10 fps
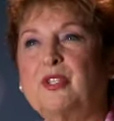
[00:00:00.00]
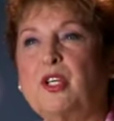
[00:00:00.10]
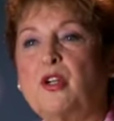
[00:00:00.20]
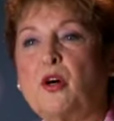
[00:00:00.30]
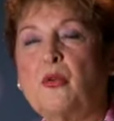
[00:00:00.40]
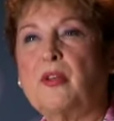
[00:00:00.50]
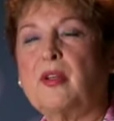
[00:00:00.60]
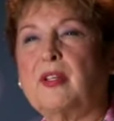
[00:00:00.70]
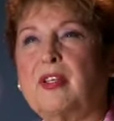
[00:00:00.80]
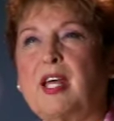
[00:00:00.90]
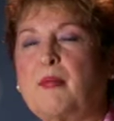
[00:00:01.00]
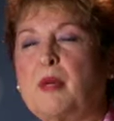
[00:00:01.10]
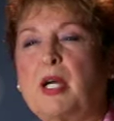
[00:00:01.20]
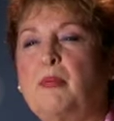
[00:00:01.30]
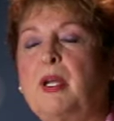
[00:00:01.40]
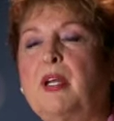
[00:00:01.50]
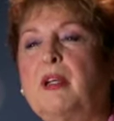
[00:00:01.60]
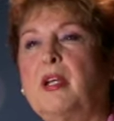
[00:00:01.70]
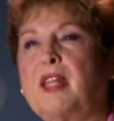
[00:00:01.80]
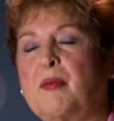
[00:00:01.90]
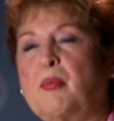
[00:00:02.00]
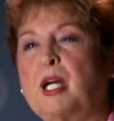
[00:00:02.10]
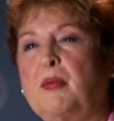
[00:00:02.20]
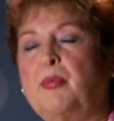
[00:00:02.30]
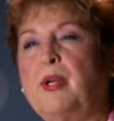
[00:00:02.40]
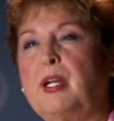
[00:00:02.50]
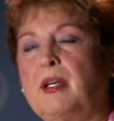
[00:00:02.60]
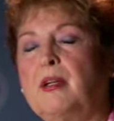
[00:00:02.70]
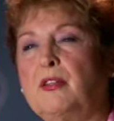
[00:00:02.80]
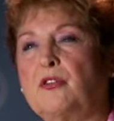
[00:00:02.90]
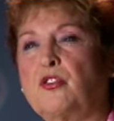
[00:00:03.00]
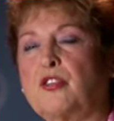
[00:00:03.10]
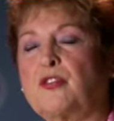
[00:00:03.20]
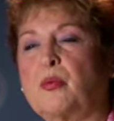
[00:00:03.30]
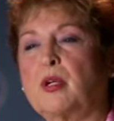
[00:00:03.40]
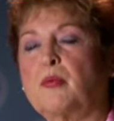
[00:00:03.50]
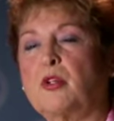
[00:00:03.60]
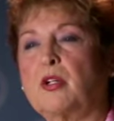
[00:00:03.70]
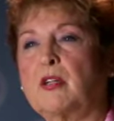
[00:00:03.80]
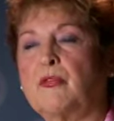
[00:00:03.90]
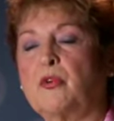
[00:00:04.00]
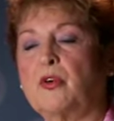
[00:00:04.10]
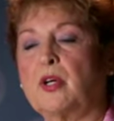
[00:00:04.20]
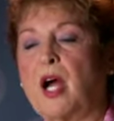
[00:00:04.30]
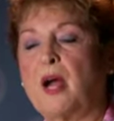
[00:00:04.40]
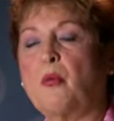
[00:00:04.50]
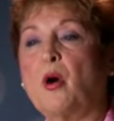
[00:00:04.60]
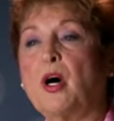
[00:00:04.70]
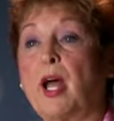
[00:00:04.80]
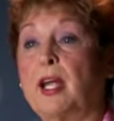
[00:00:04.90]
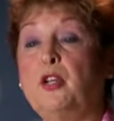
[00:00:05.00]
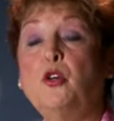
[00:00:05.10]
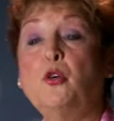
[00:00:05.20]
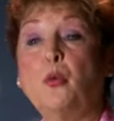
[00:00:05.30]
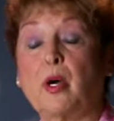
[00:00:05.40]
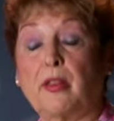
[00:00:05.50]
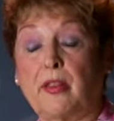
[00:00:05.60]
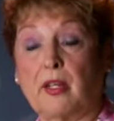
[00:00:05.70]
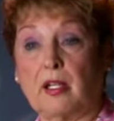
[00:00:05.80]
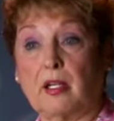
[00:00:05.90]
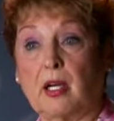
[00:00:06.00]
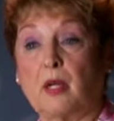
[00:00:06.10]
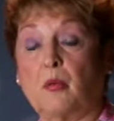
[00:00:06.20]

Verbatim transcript: you know, that might be that might be just what I'm looking for. I want I knew one thing. I